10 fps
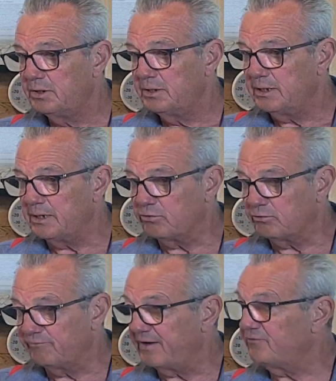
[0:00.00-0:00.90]

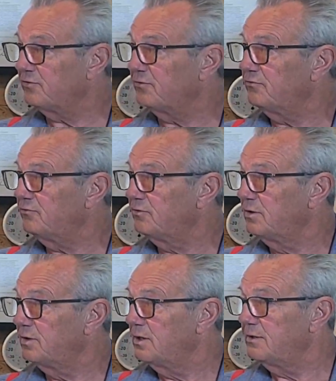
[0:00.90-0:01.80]
interventions
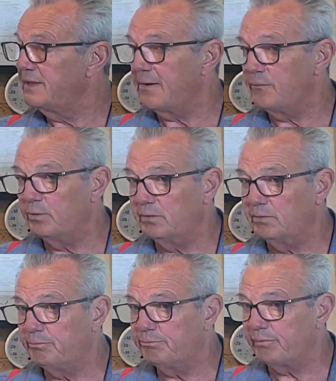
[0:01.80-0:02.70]
that will
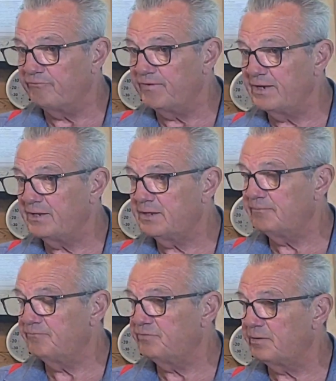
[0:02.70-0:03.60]
prevent
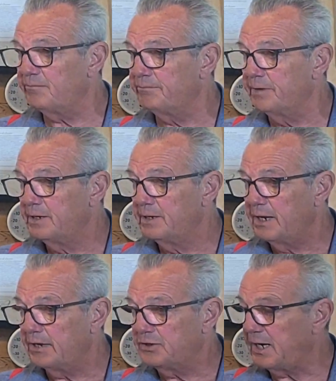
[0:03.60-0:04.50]
them from
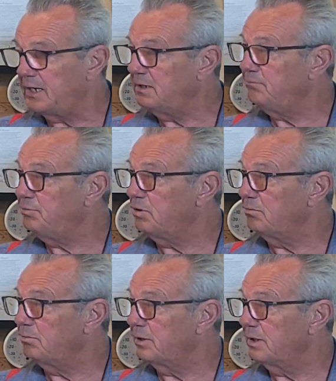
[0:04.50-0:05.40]
attaining
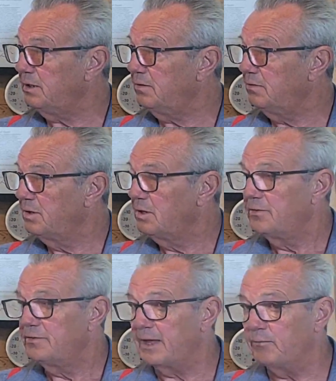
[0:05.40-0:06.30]
puberty,
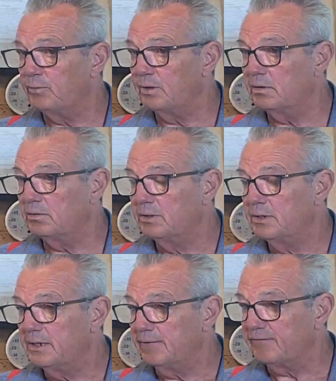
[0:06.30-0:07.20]
that will,
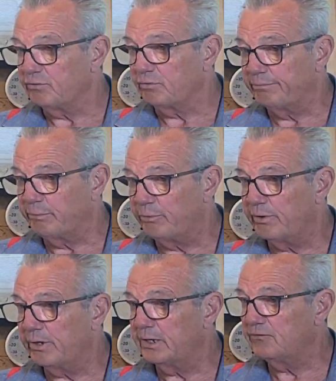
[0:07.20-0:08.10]
if they're a
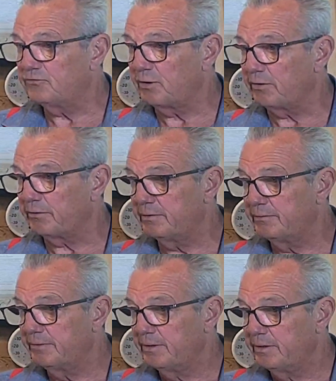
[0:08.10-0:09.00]
boy, start
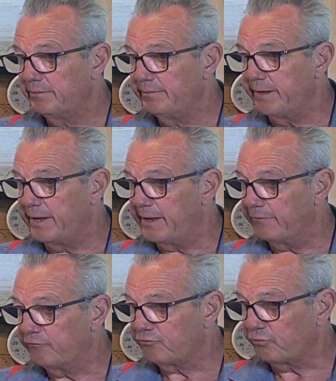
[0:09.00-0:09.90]

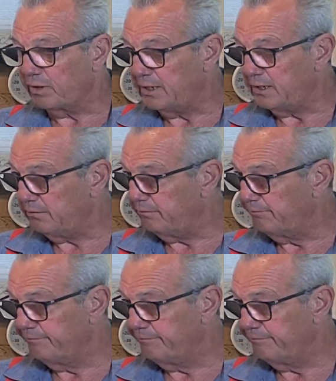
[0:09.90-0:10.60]
shrinking